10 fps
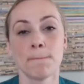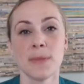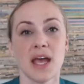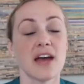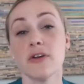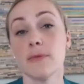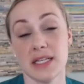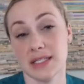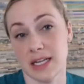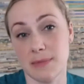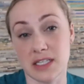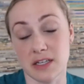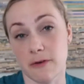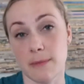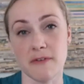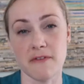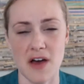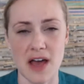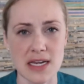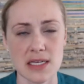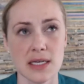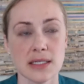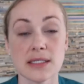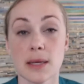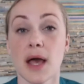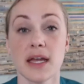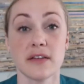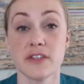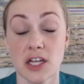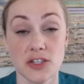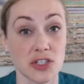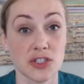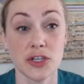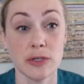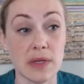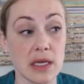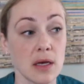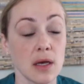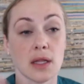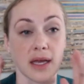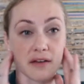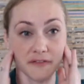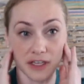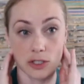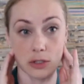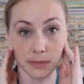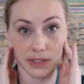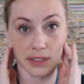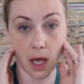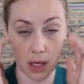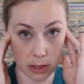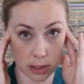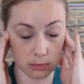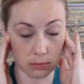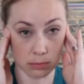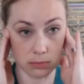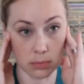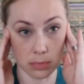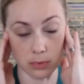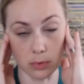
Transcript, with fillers: Everybody's going to be different, but find some kind of touch. This could be like a facial massage, Ooh,